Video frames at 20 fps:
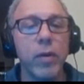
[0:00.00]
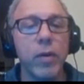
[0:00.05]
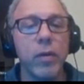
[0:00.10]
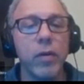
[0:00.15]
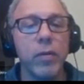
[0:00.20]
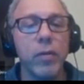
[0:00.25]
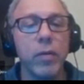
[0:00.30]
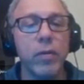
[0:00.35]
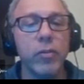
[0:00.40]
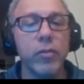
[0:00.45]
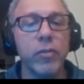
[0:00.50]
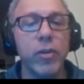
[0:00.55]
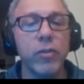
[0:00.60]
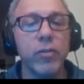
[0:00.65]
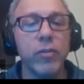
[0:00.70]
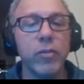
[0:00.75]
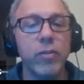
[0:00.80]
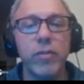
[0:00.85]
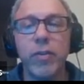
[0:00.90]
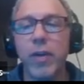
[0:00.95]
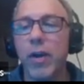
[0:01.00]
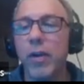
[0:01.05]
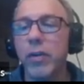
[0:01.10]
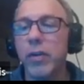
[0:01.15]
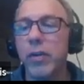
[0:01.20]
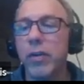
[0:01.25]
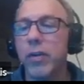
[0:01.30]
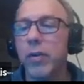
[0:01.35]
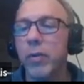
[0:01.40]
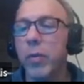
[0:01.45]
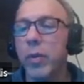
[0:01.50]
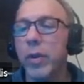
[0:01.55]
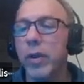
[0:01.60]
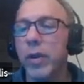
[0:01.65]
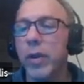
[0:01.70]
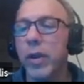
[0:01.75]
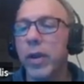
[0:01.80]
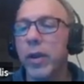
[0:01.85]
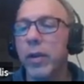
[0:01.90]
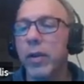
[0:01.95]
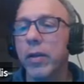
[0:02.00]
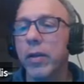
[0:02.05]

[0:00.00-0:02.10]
So let's change the value here to 1K.